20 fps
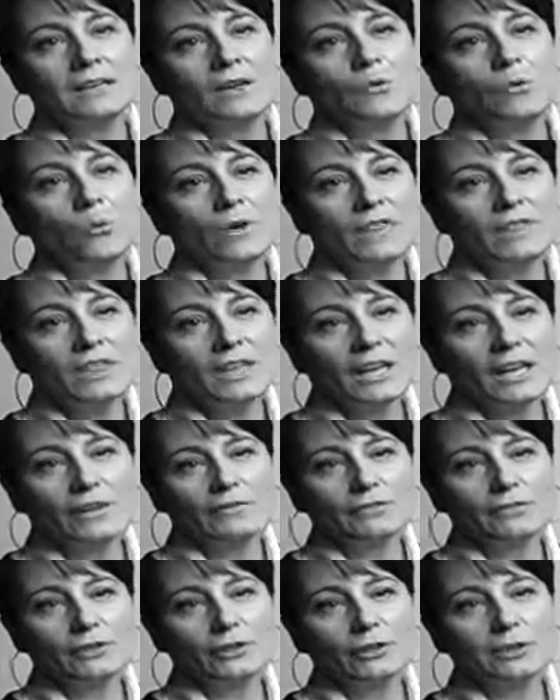One thing
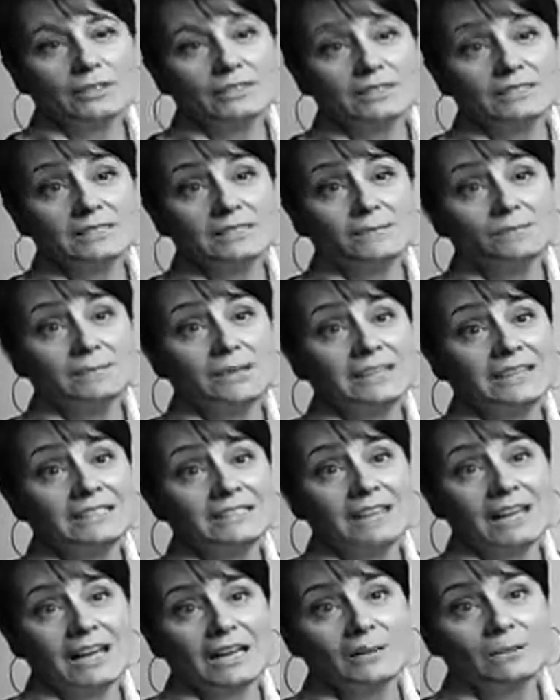I've learned is many
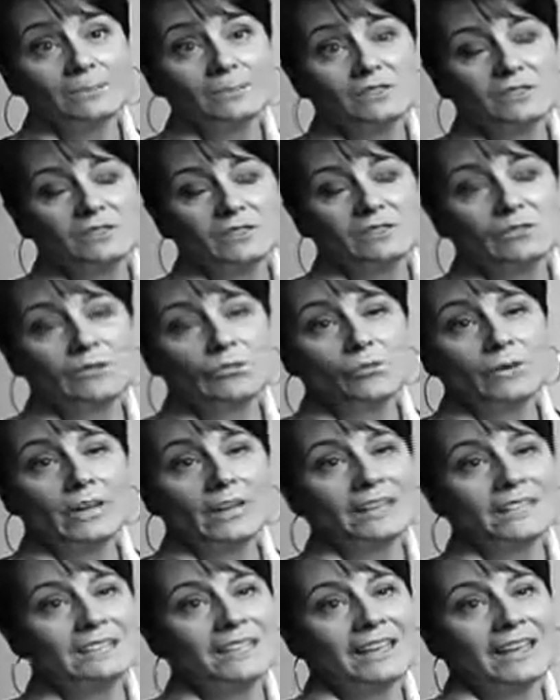times we
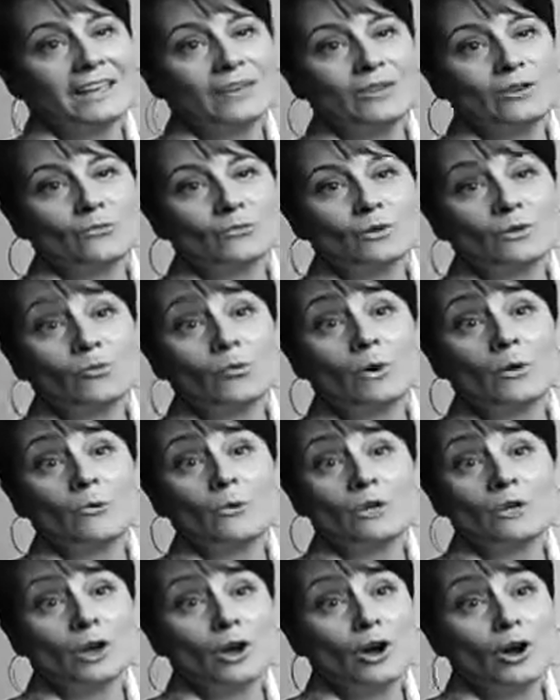get together with what
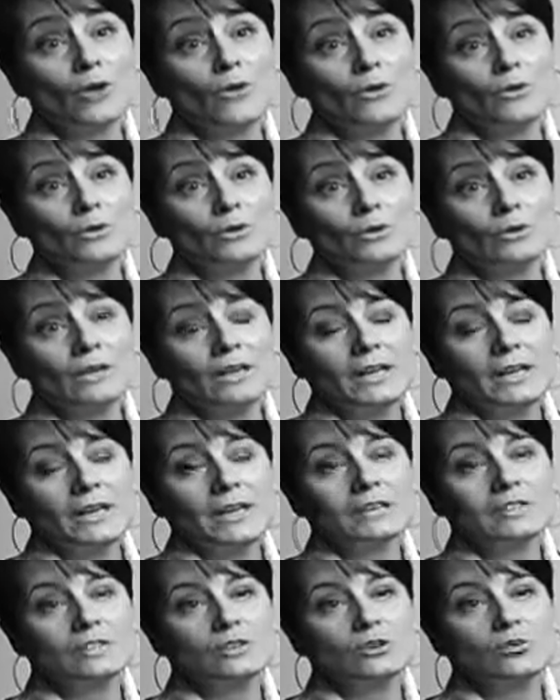we know.
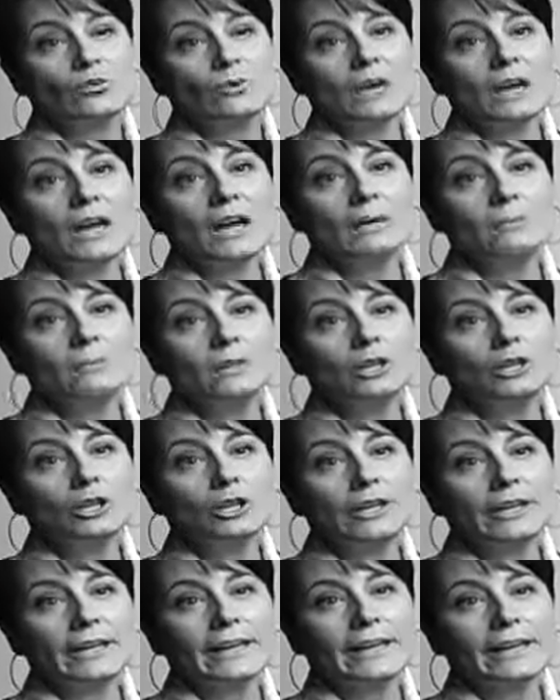And so when I'm
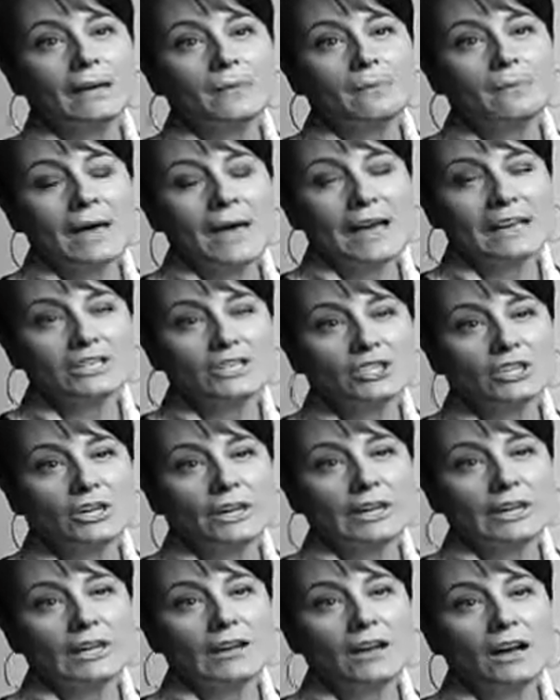looking at
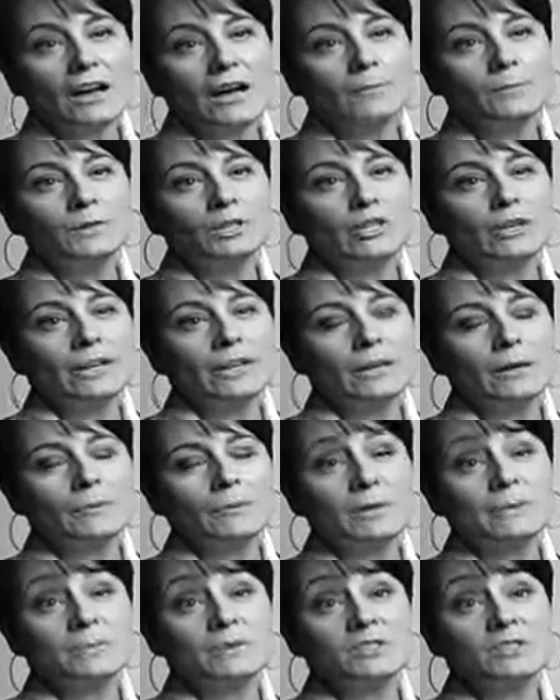matching, I'm looking at
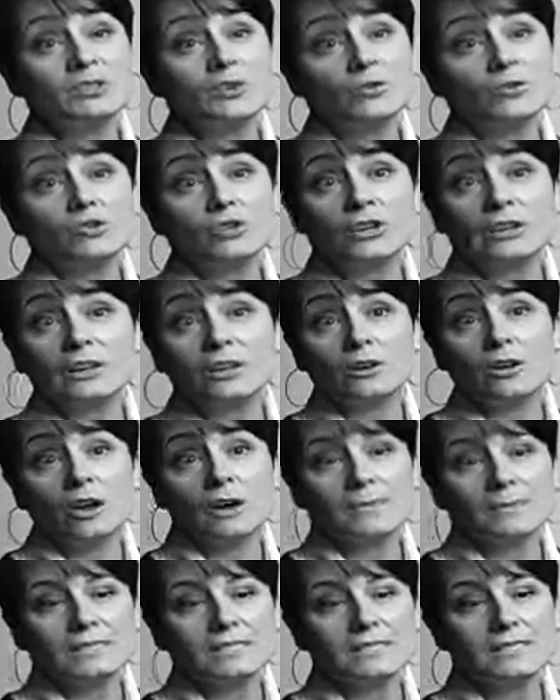people's
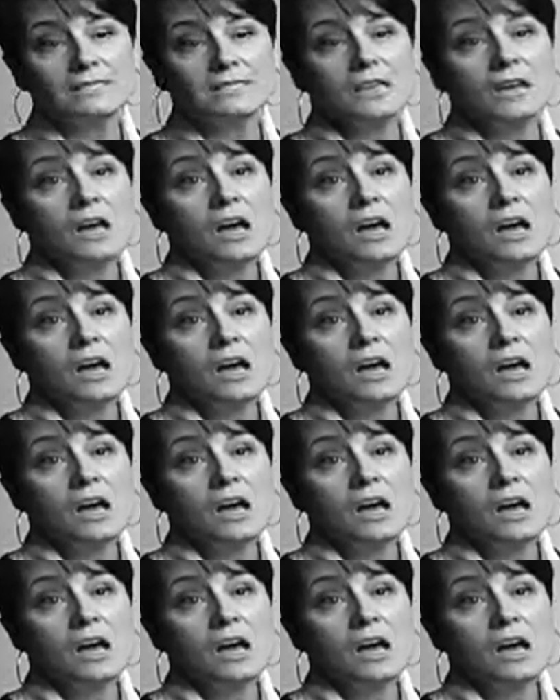socioeconomics.